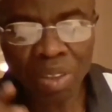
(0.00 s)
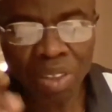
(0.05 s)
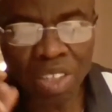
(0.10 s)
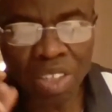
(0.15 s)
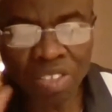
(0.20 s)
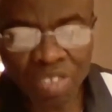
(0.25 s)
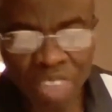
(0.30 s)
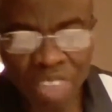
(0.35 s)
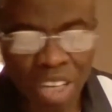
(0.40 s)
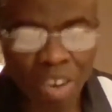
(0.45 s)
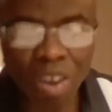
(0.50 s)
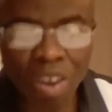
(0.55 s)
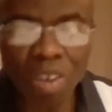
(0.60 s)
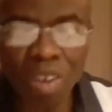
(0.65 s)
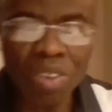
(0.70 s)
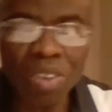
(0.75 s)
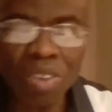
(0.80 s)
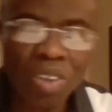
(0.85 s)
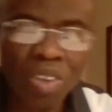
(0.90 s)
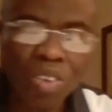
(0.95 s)
The
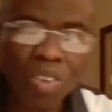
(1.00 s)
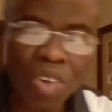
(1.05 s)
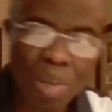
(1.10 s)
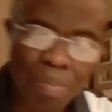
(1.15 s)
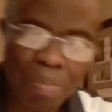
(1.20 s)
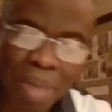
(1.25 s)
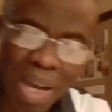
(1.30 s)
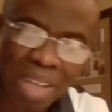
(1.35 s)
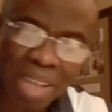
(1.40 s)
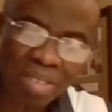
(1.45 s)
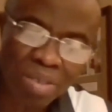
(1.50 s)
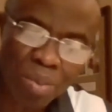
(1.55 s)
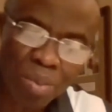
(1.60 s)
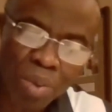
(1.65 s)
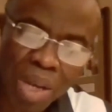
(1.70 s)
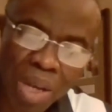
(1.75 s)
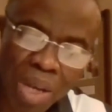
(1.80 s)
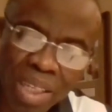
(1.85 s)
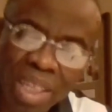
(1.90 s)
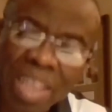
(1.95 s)
second reapers
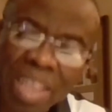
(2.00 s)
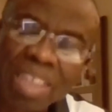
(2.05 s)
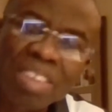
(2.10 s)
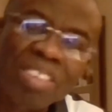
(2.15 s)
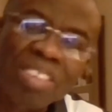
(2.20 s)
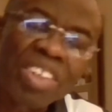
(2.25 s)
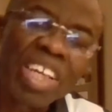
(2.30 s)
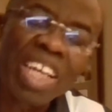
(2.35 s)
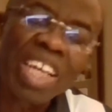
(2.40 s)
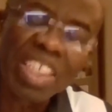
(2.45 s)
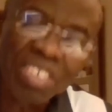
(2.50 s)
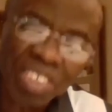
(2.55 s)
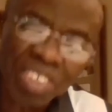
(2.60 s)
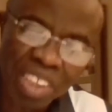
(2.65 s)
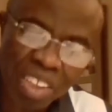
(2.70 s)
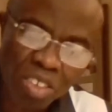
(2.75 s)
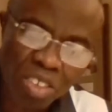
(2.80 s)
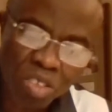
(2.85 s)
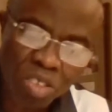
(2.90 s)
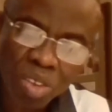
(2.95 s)
were the three
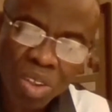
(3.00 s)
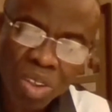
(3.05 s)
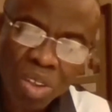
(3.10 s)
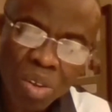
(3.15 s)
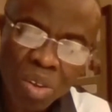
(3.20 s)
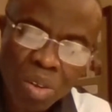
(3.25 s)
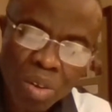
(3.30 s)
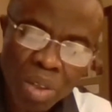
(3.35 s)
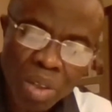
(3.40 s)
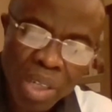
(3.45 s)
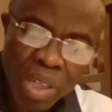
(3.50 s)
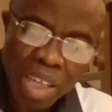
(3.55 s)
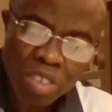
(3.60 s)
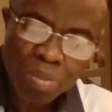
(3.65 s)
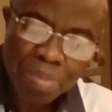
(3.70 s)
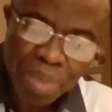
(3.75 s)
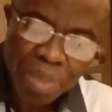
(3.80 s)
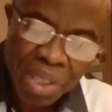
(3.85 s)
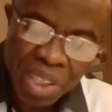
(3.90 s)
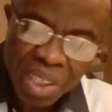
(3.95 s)
angels.
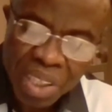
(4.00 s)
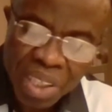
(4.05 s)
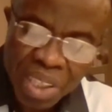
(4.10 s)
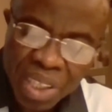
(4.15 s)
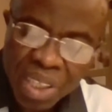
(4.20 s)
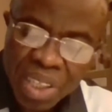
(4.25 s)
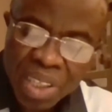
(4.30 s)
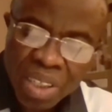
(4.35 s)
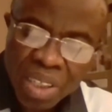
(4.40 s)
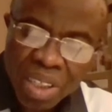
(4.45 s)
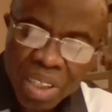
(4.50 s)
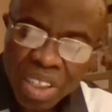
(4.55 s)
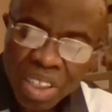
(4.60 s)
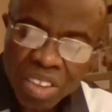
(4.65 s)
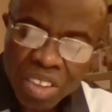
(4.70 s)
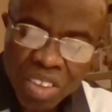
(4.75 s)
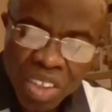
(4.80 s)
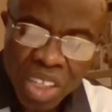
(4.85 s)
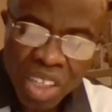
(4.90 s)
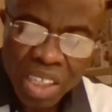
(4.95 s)
That's B,
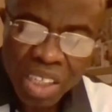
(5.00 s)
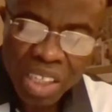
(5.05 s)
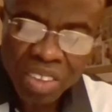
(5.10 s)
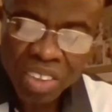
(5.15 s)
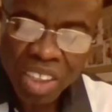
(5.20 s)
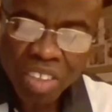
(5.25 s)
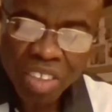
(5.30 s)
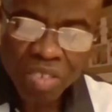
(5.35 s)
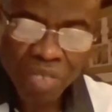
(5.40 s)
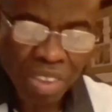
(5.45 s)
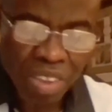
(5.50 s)
the three angels,